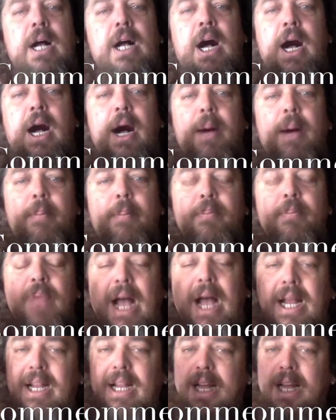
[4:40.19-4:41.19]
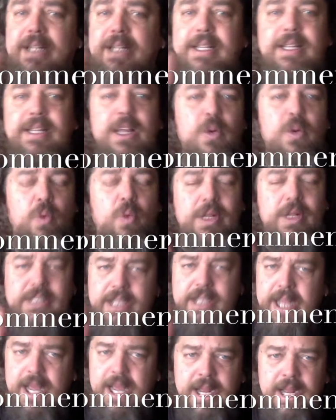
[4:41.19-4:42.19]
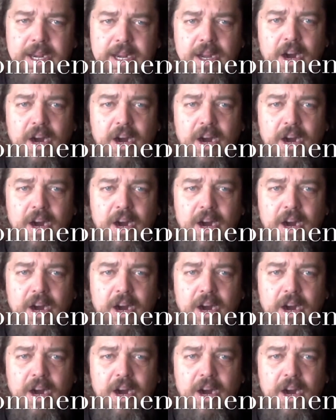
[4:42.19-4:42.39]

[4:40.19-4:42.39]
I'd like to thank once again